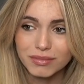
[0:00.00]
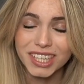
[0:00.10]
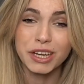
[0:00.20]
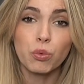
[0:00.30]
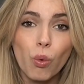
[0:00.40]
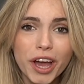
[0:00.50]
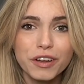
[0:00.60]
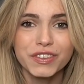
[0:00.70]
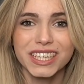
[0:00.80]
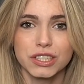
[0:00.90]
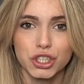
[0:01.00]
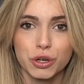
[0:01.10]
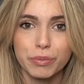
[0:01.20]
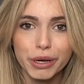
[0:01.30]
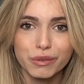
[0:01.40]
And one of these 2
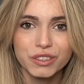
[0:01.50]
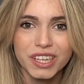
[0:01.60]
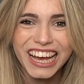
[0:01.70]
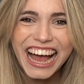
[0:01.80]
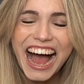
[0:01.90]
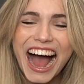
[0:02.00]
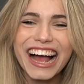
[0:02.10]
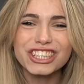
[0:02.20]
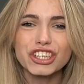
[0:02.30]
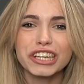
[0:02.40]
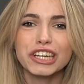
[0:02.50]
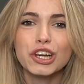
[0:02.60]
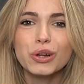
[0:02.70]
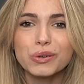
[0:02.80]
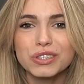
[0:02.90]
moves actually
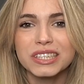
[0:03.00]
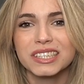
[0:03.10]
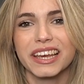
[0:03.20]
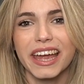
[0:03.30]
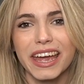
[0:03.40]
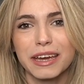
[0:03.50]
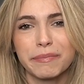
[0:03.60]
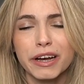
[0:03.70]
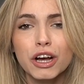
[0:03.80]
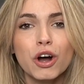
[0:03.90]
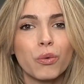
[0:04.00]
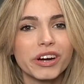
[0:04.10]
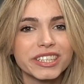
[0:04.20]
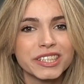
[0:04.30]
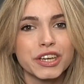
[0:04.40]
loses the game,
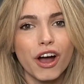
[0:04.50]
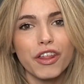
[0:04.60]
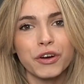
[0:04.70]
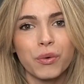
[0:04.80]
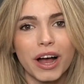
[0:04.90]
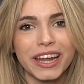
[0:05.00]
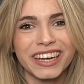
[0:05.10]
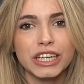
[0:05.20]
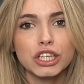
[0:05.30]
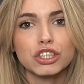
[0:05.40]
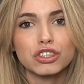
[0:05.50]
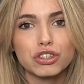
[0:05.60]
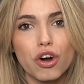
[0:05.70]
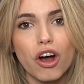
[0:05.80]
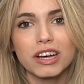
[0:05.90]
whereas the other one
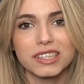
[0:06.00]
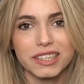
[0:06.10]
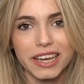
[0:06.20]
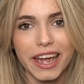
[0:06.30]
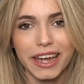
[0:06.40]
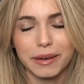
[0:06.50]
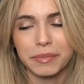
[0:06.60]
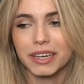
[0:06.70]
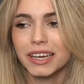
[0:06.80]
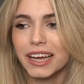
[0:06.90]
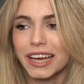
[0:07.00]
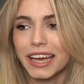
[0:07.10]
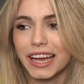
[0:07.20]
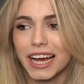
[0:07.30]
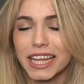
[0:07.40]
draws the game.
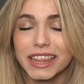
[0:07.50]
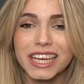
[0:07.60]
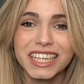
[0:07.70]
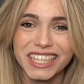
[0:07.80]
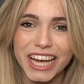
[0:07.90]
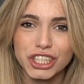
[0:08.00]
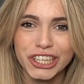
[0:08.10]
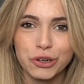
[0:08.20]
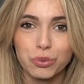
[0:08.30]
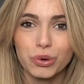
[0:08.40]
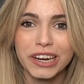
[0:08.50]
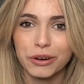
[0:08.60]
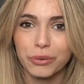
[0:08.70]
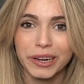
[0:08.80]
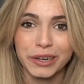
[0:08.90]
And this is actually really,
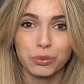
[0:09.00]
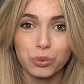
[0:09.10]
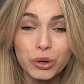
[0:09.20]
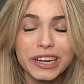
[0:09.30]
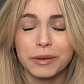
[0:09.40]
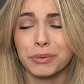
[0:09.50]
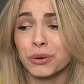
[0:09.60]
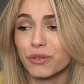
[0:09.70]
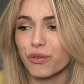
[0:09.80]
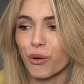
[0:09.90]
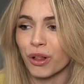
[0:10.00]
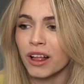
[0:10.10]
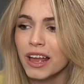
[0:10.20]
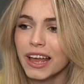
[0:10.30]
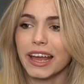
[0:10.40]
really, really beautiful.
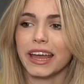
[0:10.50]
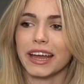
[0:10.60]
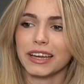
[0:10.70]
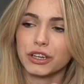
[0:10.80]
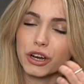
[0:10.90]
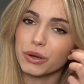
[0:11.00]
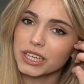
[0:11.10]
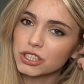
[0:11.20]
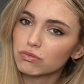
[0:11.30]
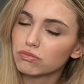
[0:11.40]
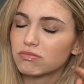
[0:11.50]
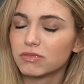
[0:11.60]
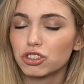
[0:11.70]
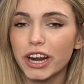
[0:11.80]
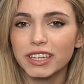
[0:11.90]
And, you can
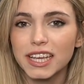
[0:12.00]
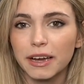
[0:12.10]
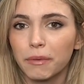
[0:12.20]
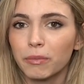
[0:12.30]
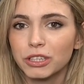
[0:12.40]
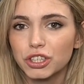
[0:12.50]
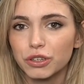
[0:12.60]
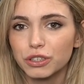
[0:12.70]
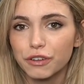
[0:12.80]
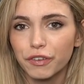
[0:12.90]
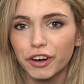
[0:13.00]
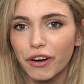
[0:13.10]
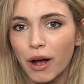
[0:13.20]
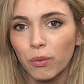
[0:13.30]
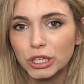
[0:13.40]
try to take a moment to figure
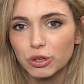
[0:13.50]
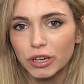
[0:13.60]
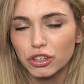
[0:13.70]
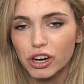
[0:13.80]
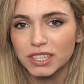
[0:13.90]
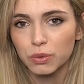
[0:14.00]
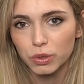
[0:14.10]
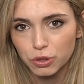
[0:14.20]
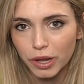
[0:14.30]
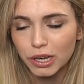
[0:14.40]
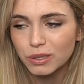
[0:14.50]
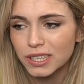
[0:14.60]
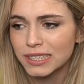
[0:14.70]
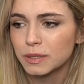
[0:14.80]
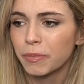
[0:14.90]
out which one draws and which one
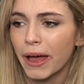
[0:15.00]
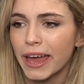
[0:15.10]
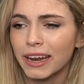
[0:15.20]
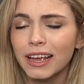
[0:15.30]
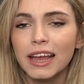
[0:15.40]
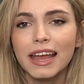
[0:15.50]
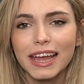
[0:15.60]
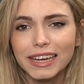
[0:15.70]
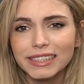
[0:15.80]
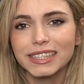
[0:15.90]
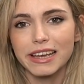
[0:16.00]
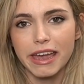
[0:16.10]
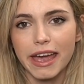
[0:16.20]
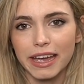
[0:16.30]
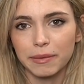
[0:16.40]
loses. But in the
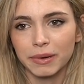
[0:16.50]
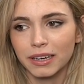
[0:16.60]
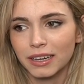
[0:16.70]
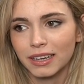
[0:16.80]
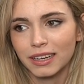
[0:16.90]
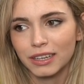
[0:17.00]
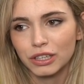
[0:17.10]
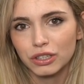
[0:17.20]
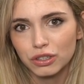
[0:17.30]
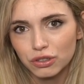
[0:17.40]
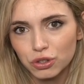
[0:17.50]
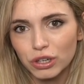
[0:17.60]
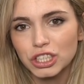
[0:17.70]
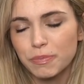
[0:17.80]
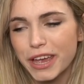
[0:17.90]
game,
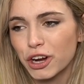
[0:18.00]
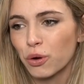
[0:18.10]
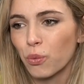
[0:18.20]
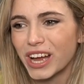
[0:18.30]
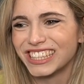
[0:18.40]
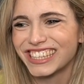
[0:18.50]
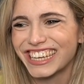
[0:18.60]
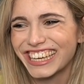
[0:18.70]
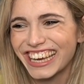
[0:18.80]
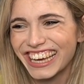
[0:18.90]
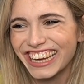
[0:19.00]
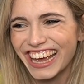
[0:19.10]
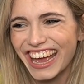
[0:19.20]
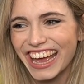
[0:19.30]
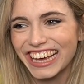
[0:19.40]
George Meier went king
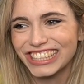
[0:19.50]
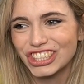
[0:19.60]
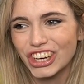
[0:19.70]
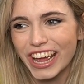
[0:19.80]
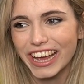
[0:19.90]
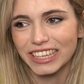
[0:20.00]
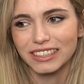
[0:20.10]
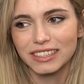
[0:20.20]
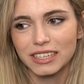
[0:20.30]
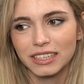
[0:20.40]
h8.